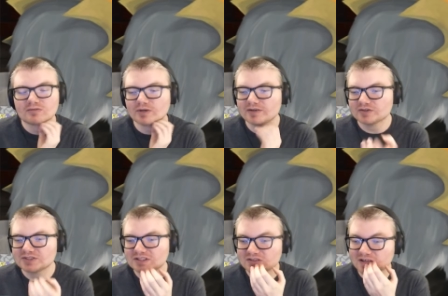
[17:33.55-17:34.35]
Well, you're
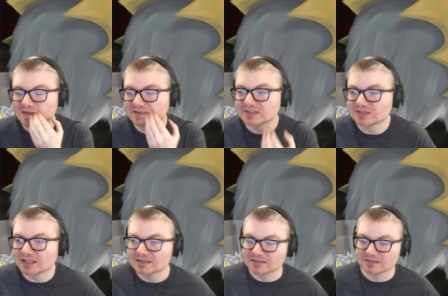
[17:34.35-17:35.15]
still calling the
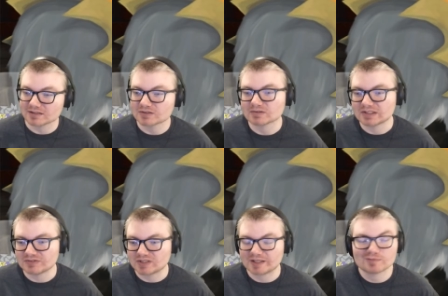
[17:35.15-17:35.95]
shots on this run,
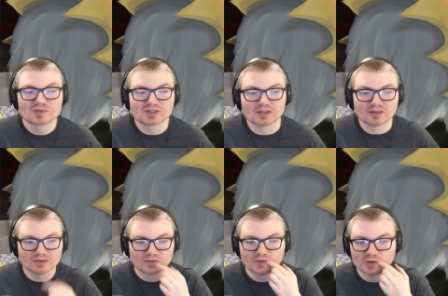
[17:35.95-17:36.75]
James,
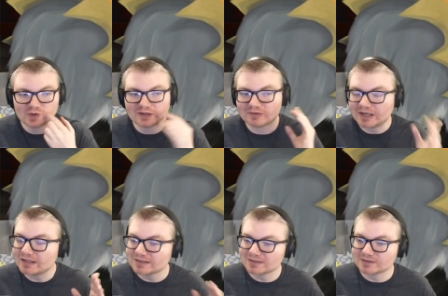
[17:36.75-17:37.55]
so do I
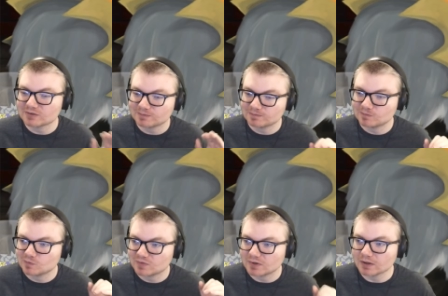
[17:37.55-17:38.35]
rest,
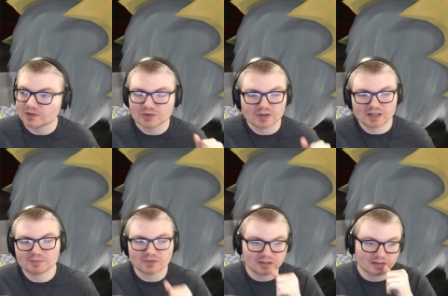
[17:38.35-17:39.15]
or do I
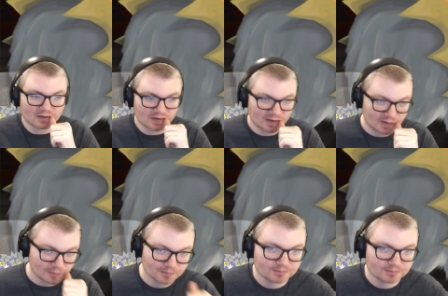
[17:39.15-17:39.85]
upgrade a card?